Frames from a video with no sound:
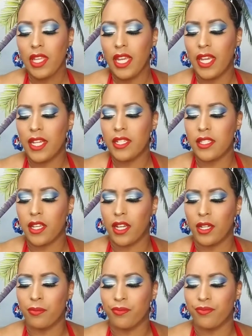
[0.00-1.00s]
and
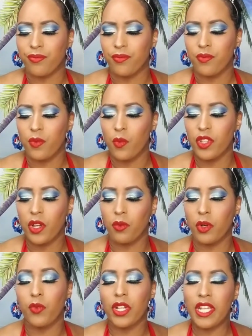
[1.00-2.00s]

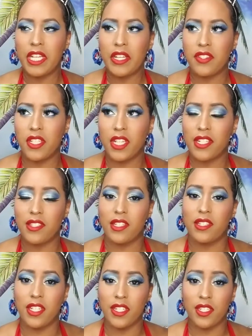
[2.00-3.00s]
what really gives it its
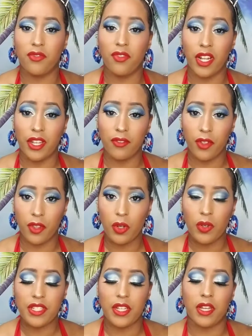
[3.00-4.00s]
distinct flavor though
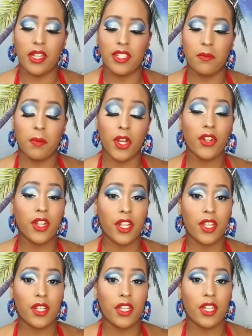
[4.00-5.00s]
is that it's
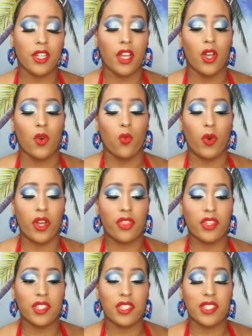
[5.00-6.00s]
marinated with
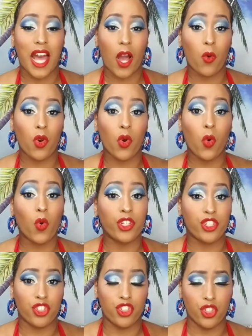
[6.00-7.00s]
sour
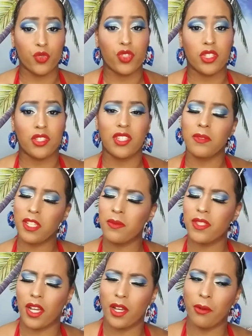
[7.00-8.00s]
orange juice.
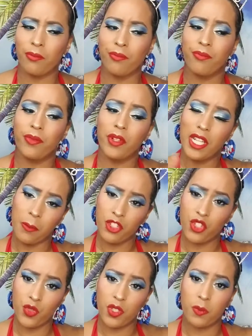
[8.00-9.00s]
Sometimes lemon
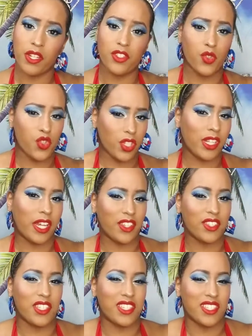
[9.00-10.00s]
juice, but it's usually like
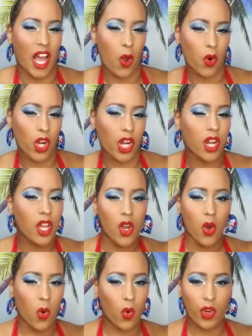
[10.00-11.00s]
this sour
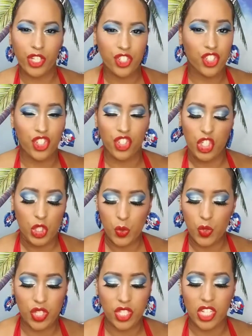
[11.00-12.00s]
orange
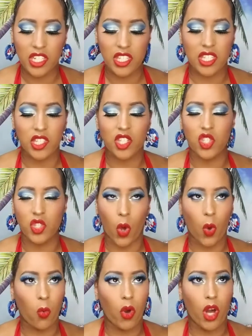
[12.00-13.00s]
juice. It's
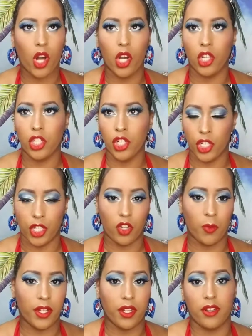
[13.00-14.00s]
so good. Oh
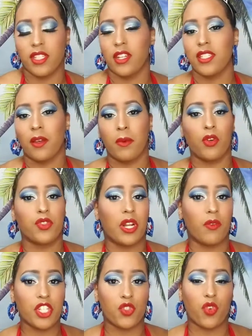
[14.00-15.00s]
my goodness. Anytime I go to a
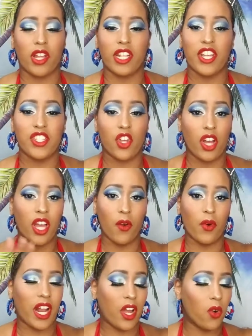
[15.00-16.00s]
restaurant, that's
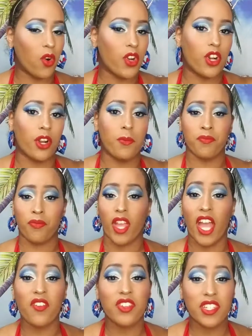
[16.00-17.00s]
what I order
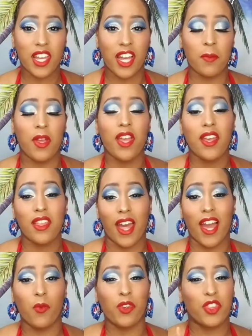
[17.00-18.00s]
every time.
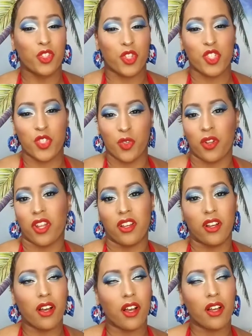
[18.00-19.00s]
That with tostones.
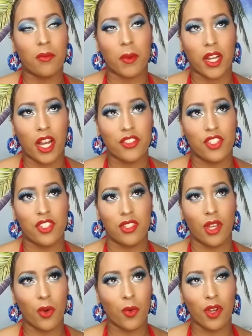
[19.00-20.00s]
Oh my god, it's
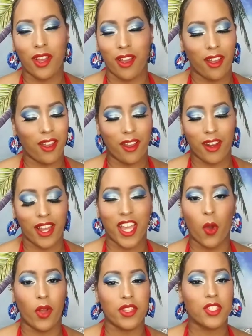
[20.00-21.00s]
so good. I
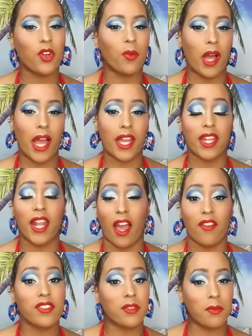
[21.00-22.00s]
can't wait to go back and
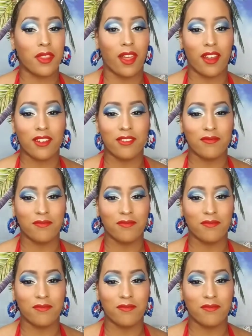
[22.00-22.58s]
have some of that.